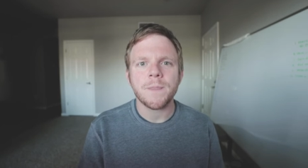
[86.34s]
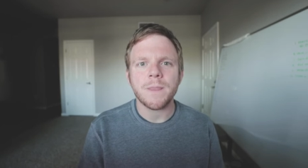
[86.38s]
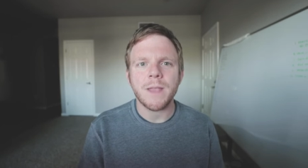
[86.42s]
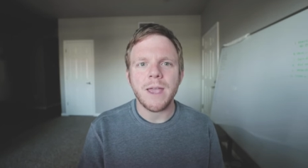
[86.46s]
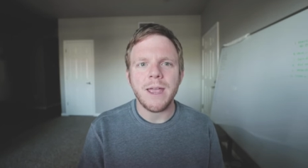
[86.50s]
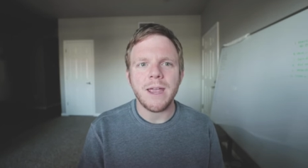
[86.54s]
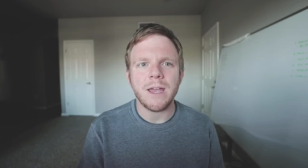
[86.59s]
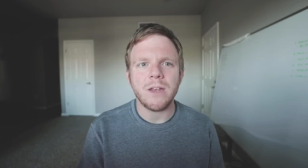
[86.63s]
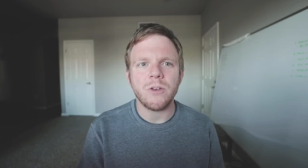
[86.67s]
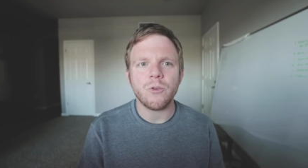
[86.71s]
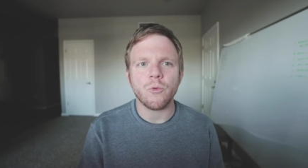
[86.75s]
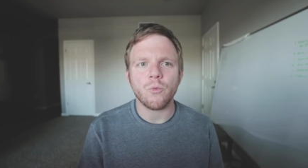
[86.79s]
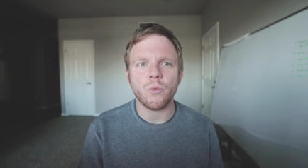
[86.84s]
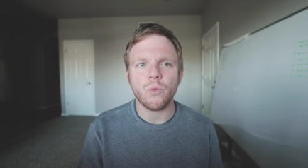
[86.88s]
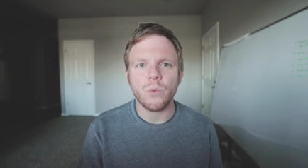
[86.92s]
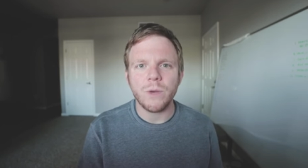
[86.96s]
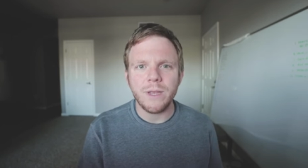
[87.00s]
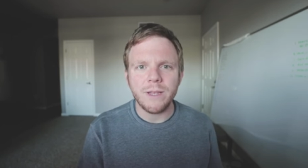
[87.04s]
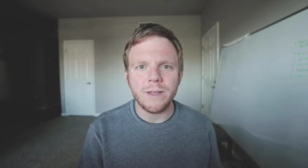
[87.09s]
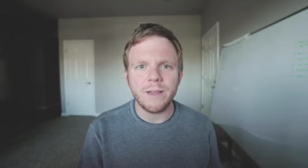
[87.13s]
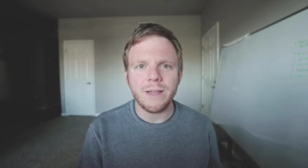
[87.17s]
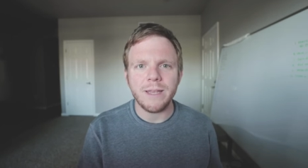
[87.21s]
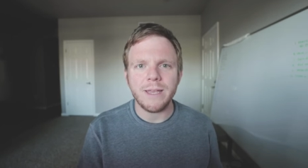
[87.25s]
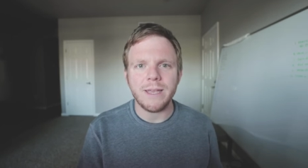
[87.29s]
And
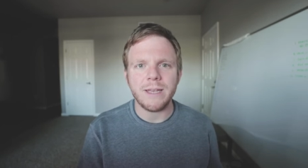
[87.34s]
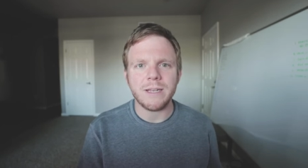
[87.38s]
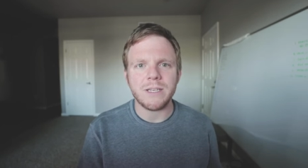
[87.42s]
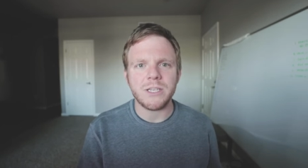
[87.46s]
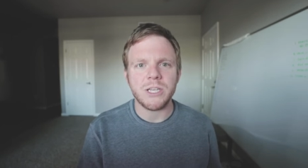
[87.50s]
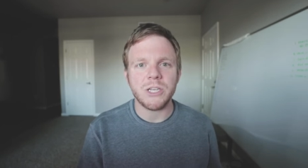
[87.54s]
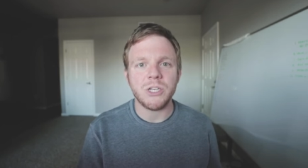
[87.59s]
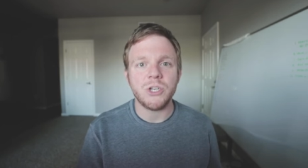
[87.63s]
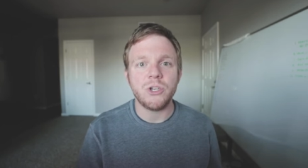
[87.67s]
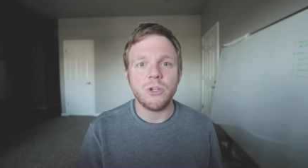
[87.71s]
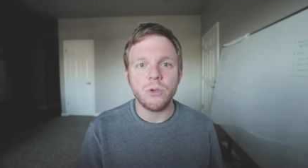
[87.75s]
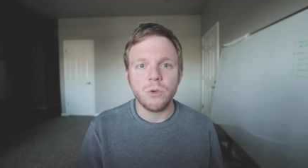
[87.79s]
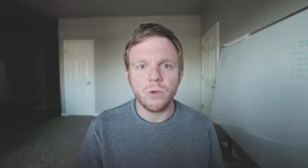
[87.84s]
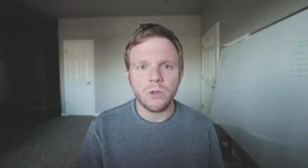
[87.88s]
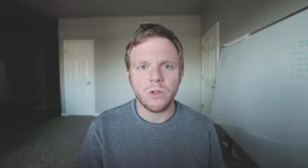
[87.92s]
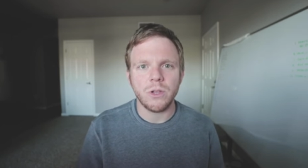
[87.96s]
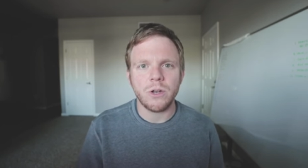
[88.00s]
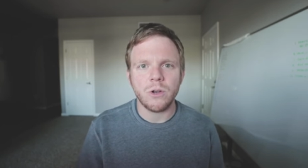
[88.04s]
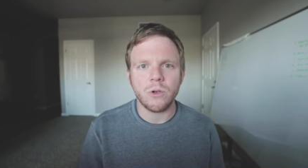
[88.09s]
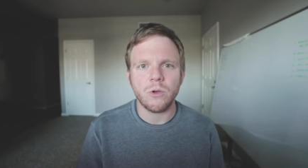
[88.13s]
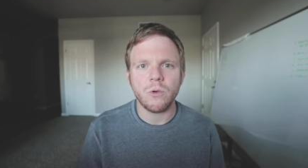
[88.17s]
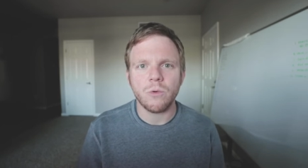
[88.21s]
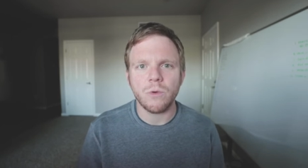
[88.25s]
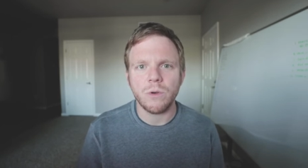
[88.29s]
really, to do
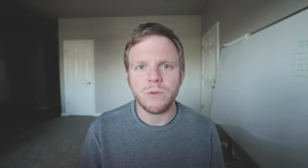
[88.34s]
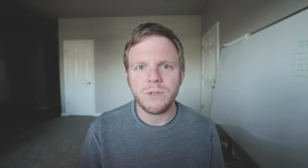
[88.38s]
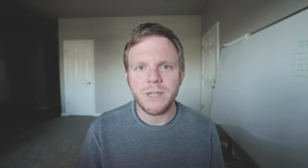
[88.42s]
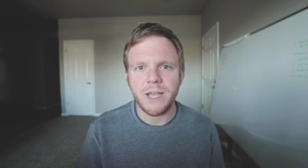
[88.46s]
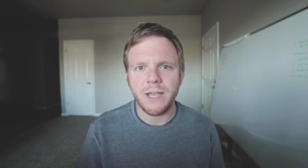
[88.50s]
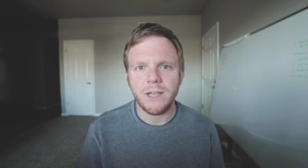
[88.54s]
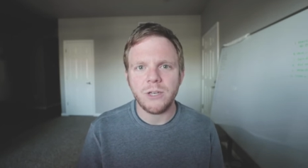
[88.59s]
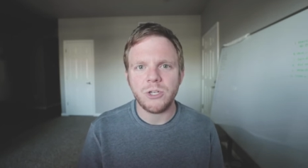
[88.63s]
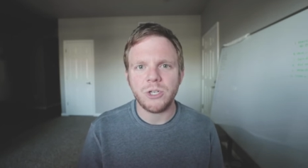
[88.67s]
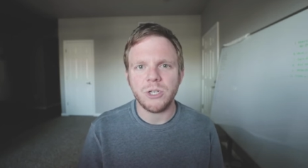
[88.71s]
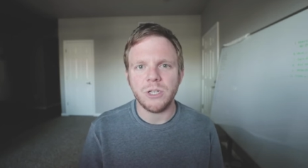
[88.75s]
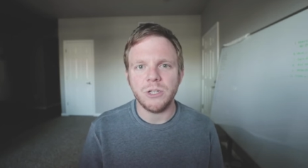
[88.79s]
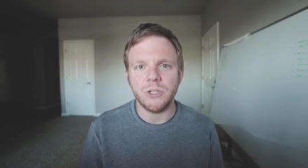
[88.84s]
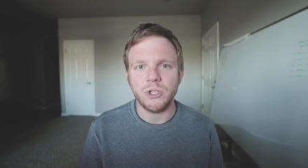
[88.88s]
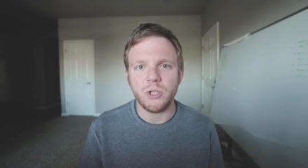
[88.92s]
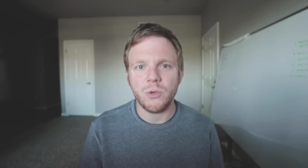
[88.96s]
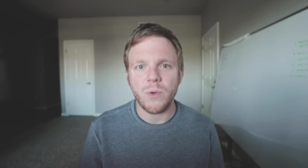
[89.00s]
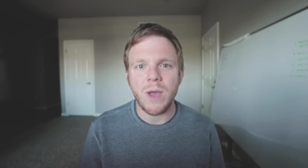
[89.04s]
clinical rotations,